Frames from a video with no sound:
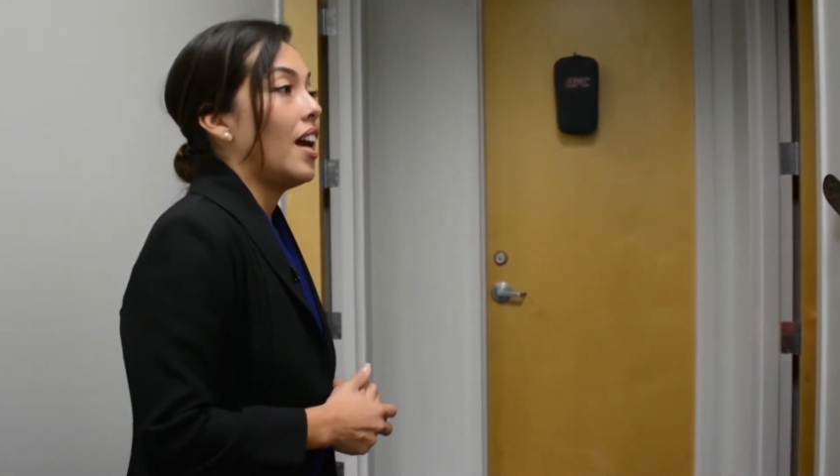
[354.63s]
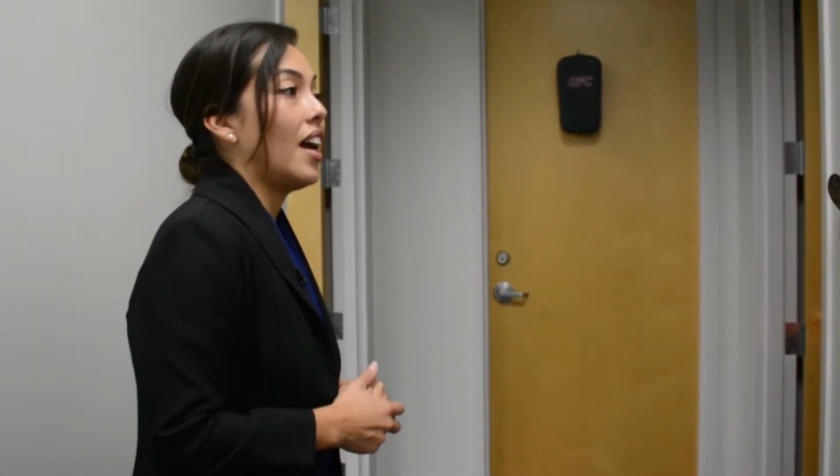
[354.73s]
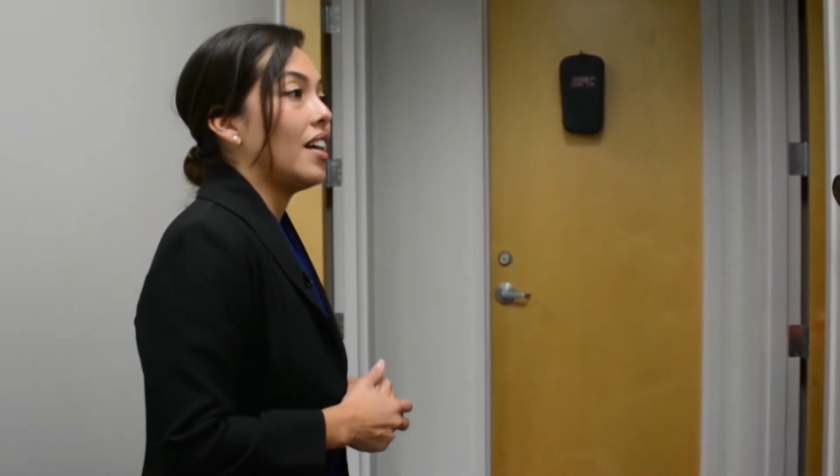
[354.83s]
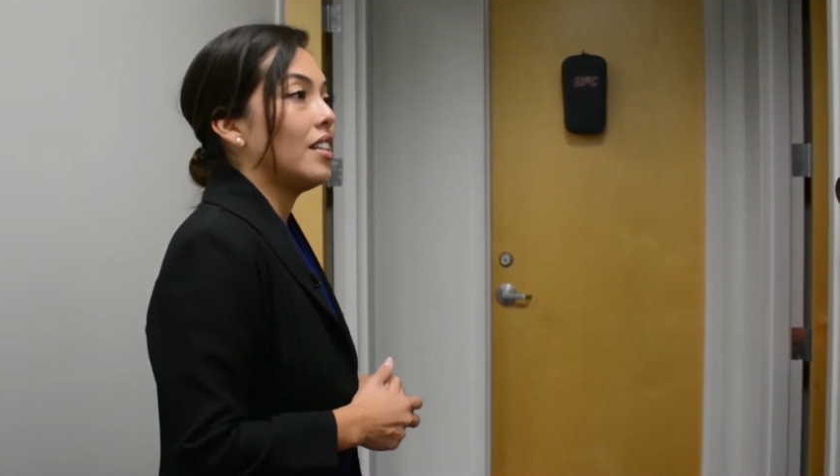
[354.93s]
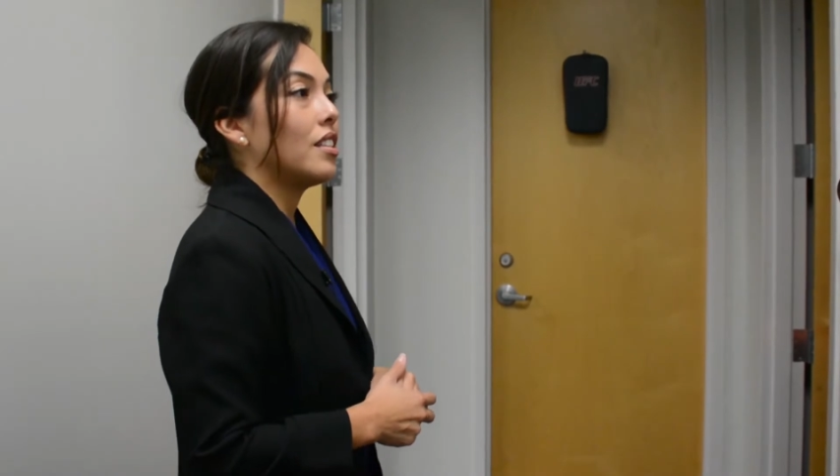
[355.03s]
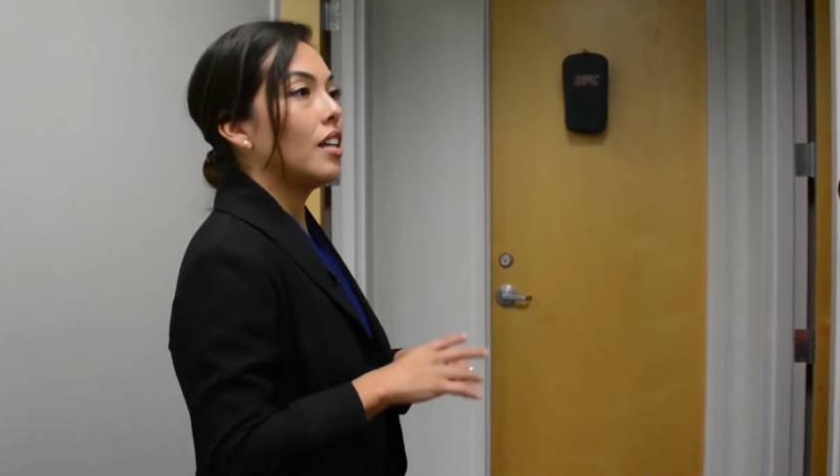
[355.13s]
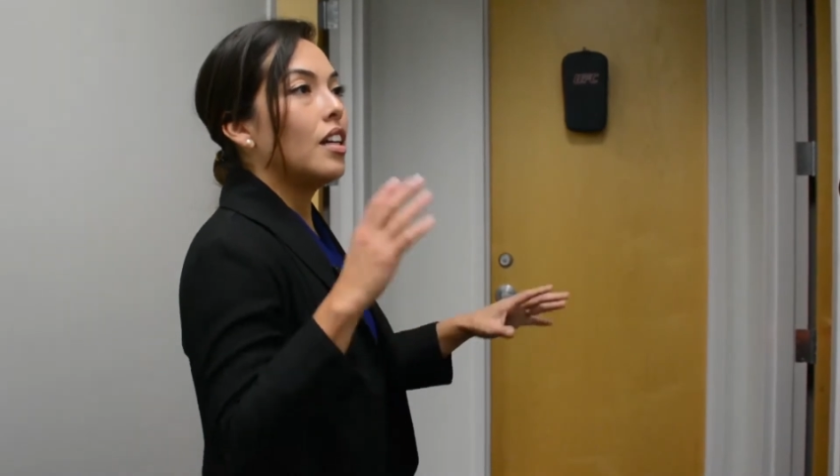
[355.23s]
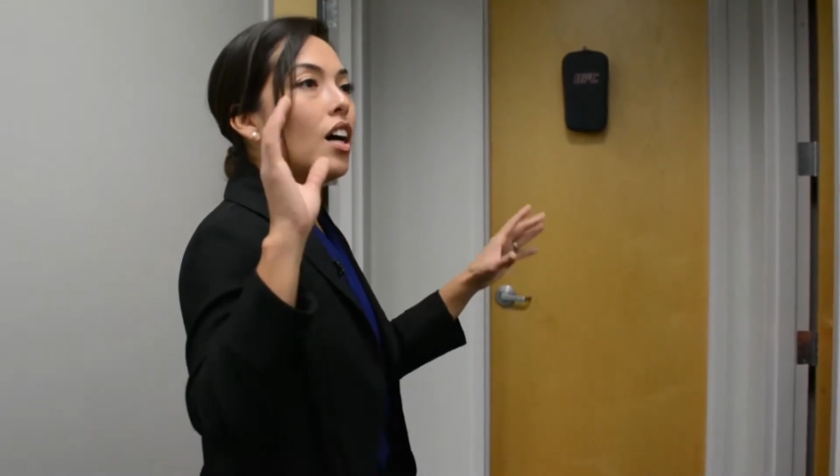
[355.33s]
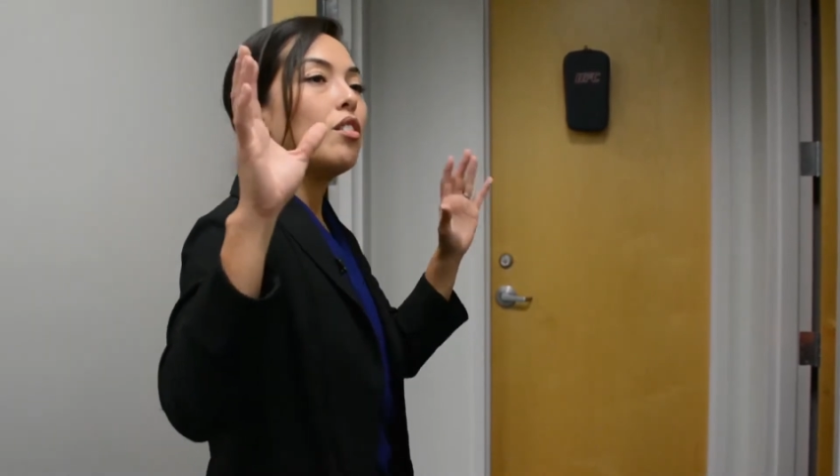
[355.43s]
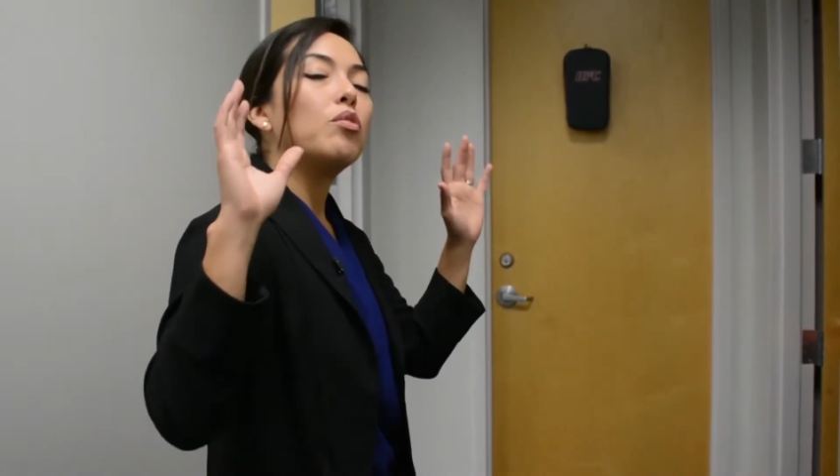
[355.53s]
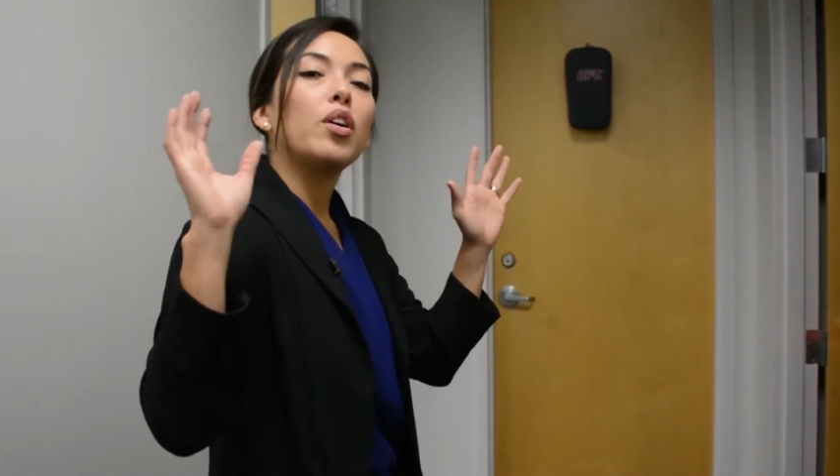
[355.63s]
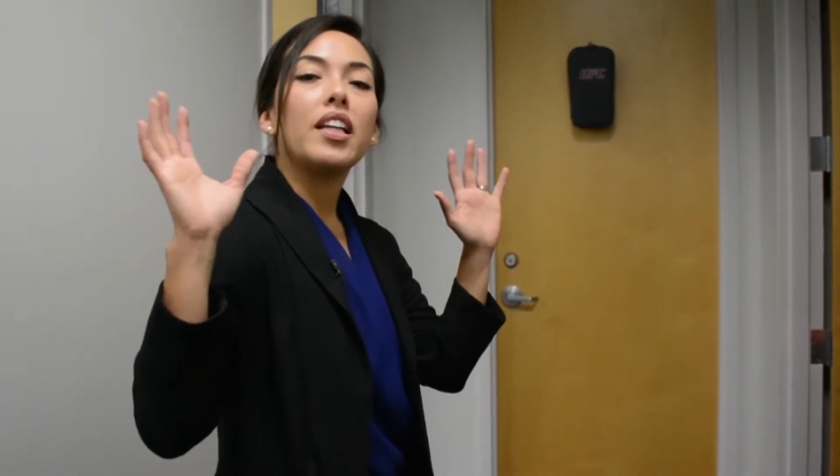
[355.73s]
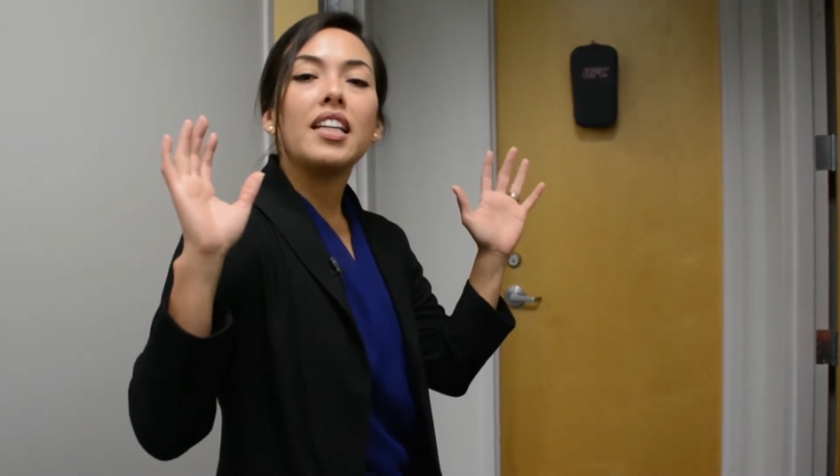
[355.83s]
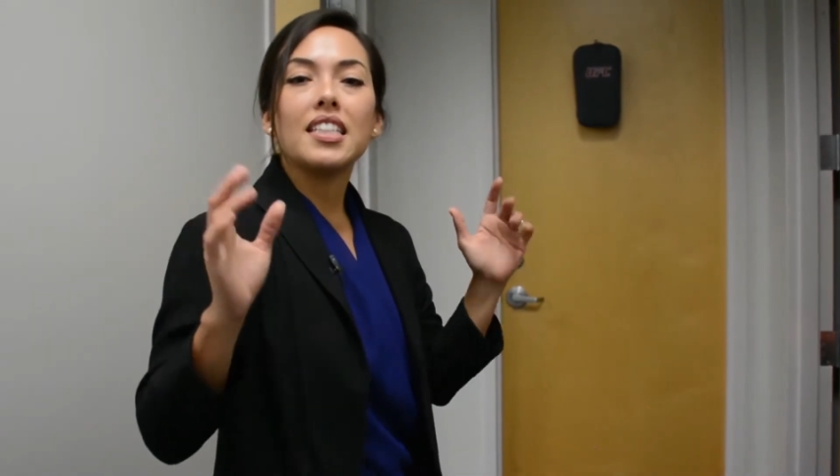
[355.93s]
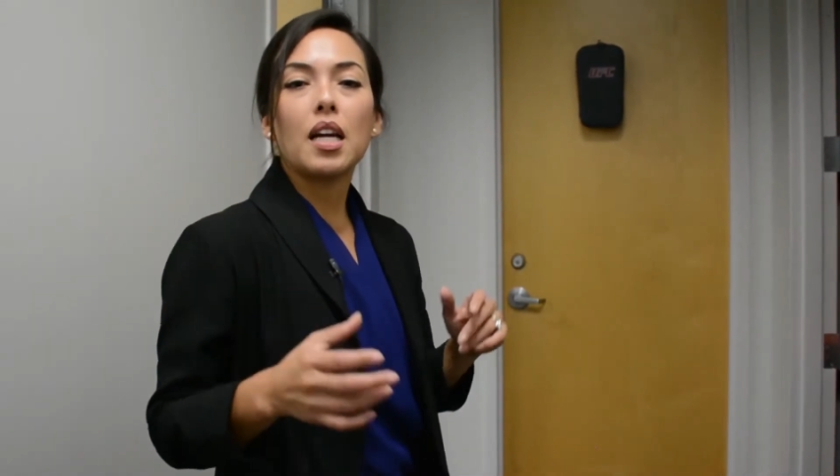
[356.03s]
and avoid
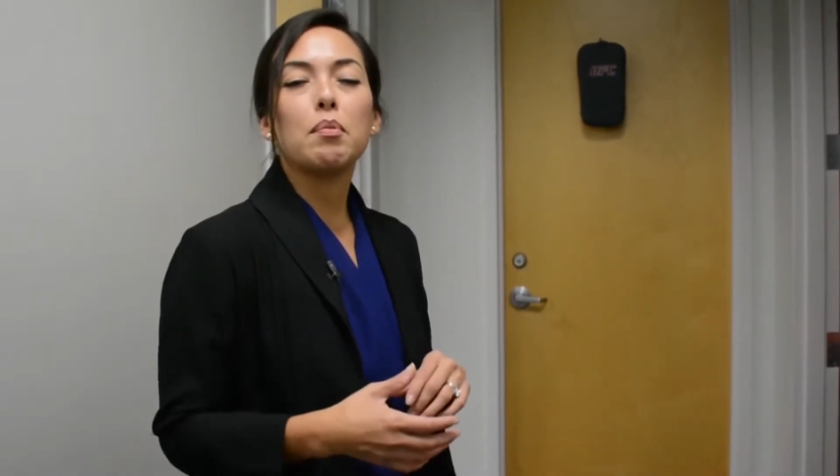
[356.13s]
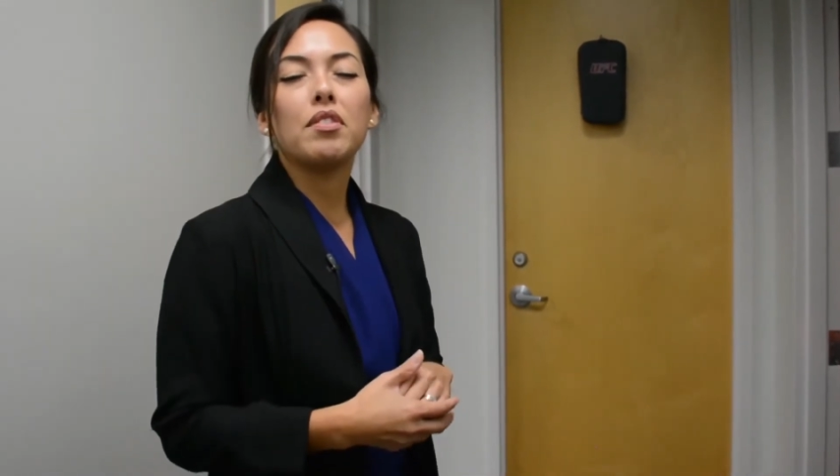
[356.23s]
any type